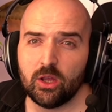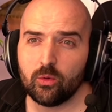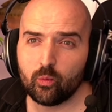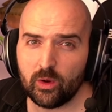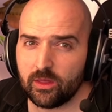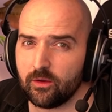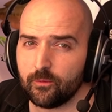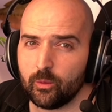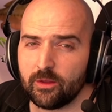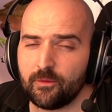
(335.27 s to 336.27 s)
with
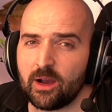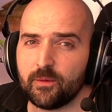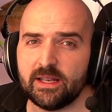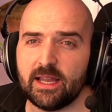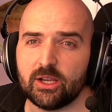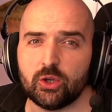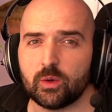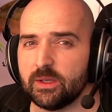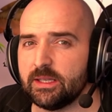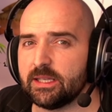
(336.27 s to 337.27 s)
the Valve Index, you
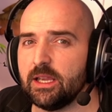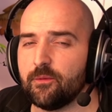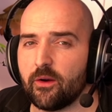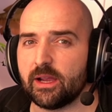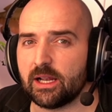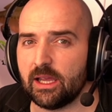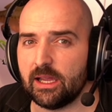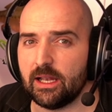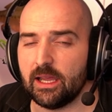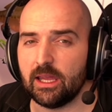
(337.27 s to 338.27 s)
can see very
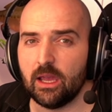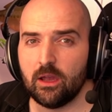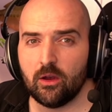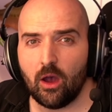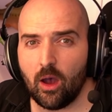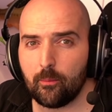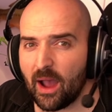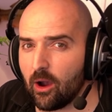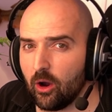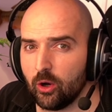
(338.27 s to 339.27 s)
clearly
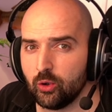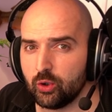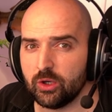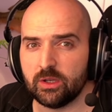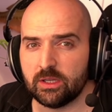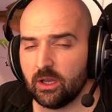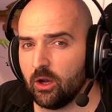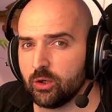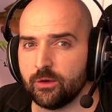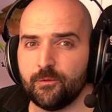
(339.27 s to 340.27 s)
about
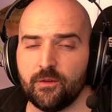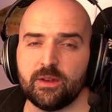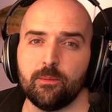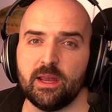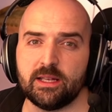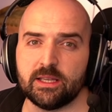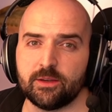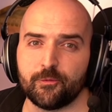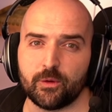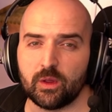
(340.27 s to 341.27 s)
150 meters
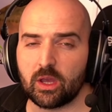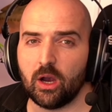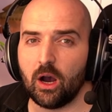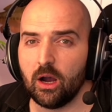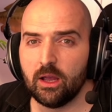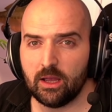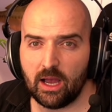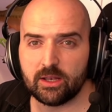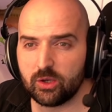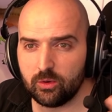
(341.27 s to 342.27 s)
in front of the car,
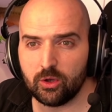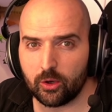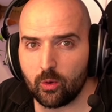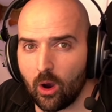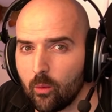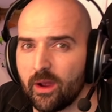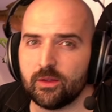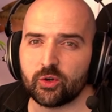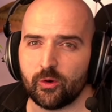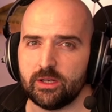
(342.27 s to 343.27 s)
and you are aware of the
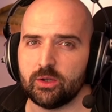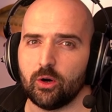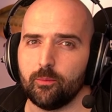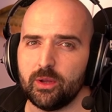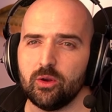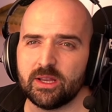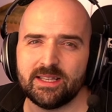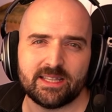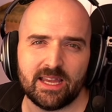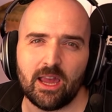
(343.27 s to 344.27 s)
screen door, but you can
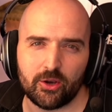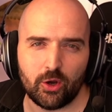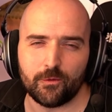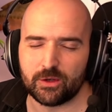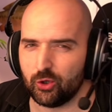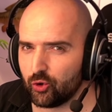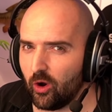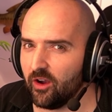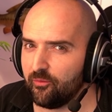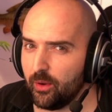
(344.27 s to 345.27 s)
see enough to
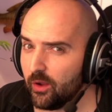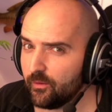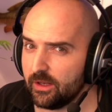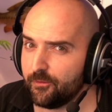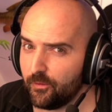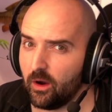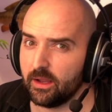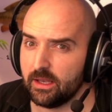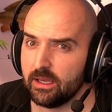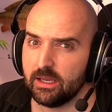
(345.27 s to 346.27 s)
drive perfectly
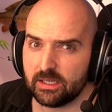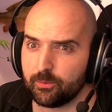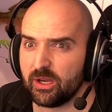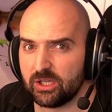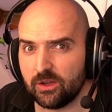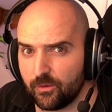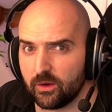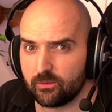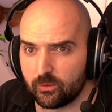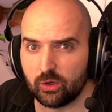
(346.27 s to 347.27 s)
fine, especially if
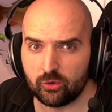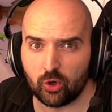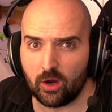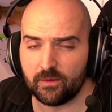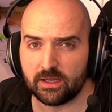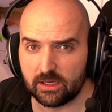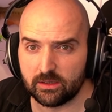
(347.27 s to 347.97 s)
you're driving